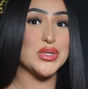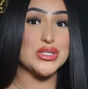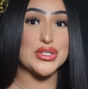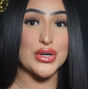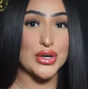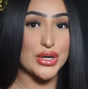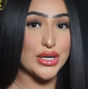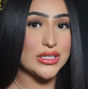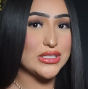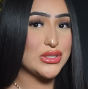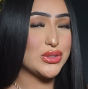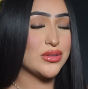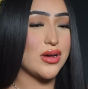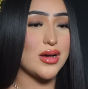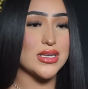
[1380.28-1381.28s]
returned
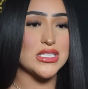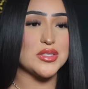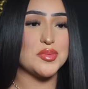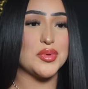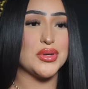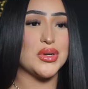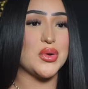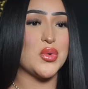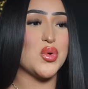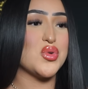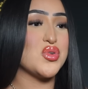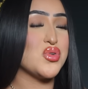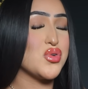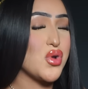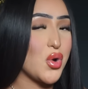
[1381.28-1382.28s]
to the hospital,
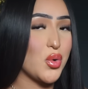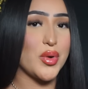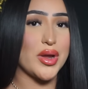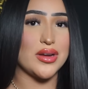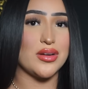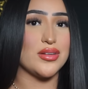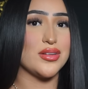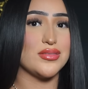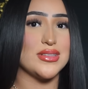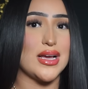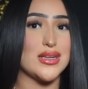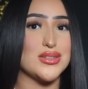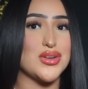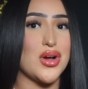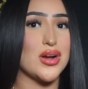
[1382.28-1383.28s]
no record of
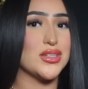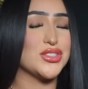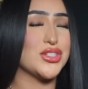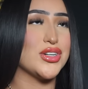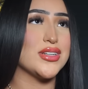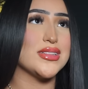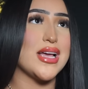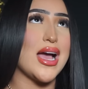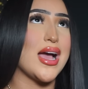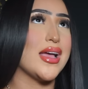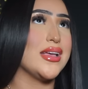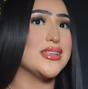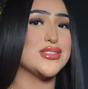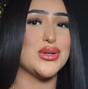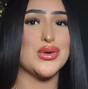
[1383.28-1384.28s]
that doctor. That
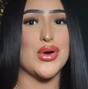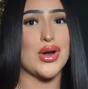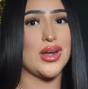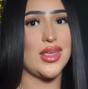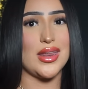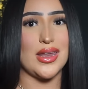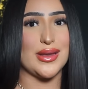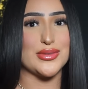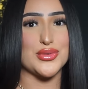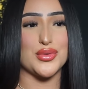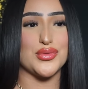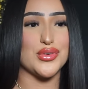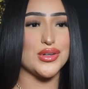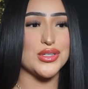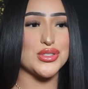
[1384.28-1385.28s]
is a guardian angel
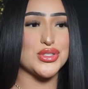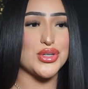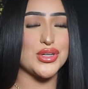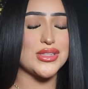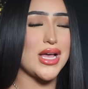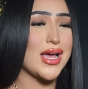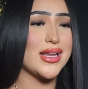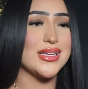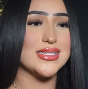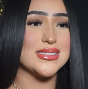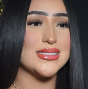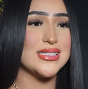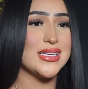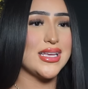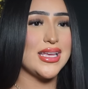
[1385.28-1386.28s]
for sure.
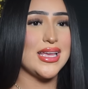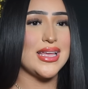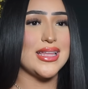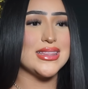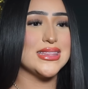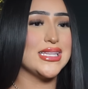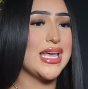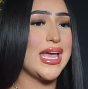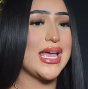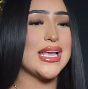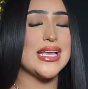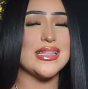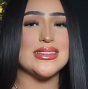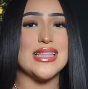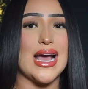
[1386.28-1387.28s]
That's a
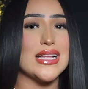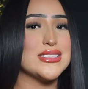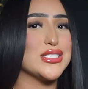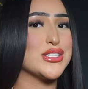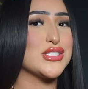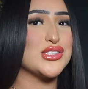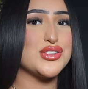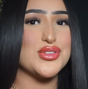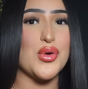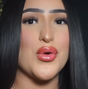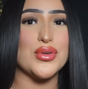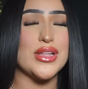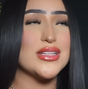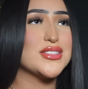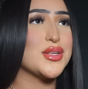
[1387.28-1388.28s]

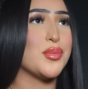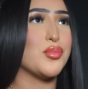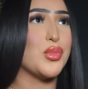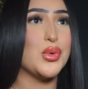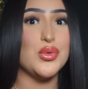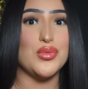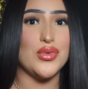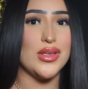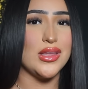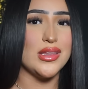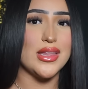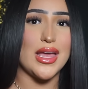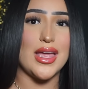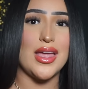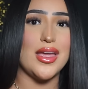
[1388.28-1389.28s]
movie.
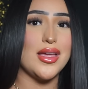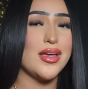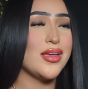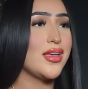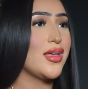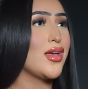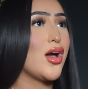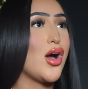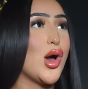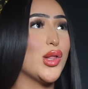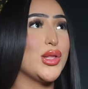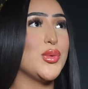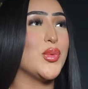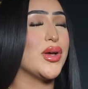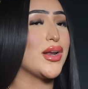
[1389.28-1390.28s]
Like,
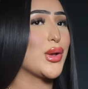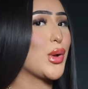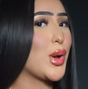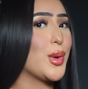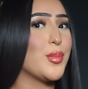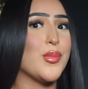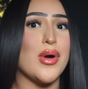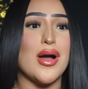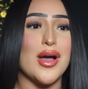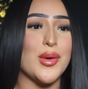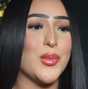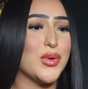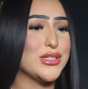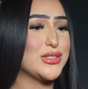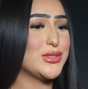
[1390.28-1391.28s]
Hollywood, come
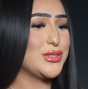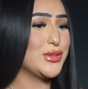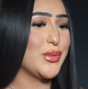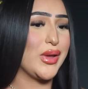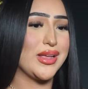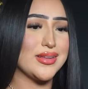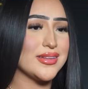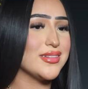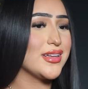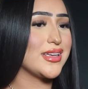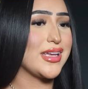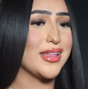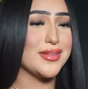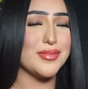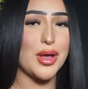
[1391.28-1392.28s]
on, what you doing? Look
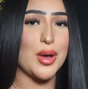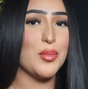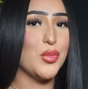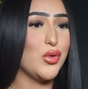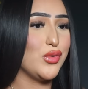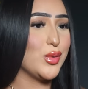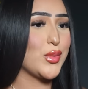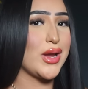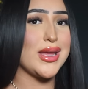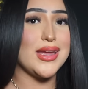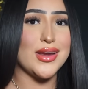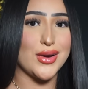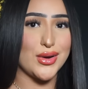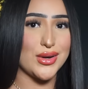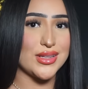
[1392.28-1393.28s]
at movie right
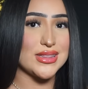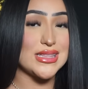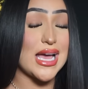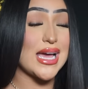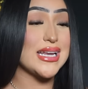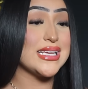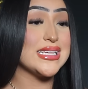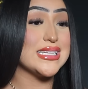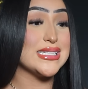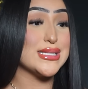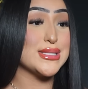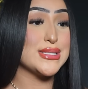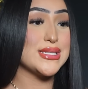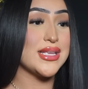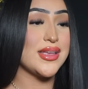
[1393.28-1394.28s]
here. That
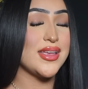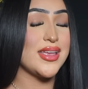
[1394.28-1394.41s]
is